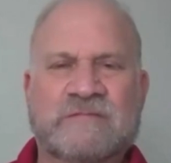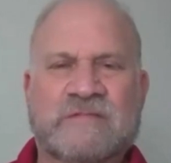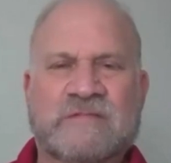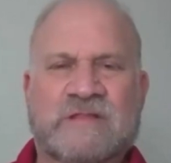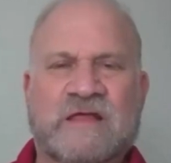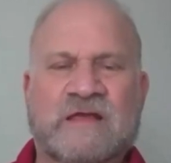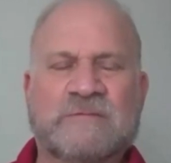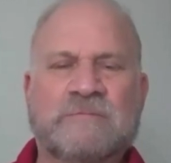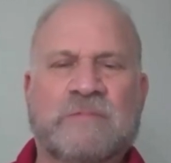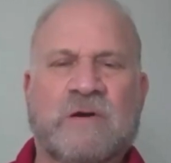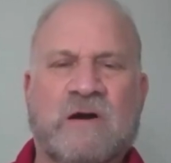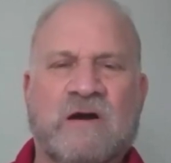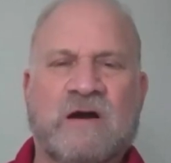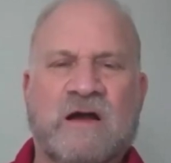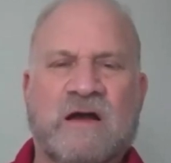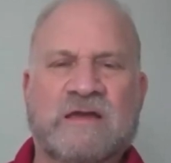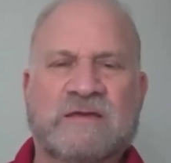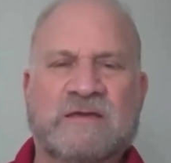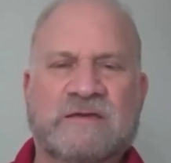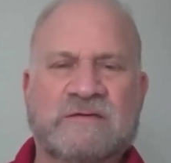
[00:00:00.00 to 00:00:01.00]
Like
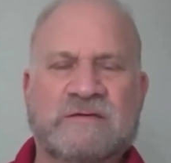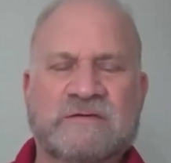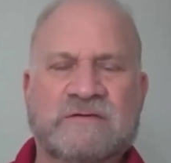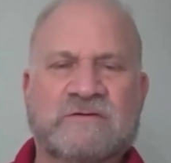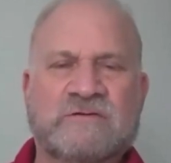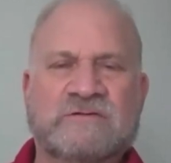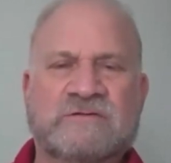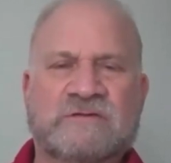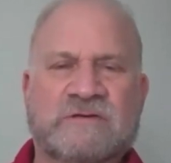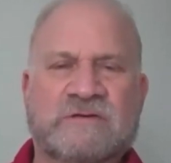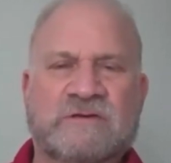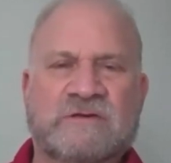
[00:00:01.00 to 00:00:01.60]
pie, good to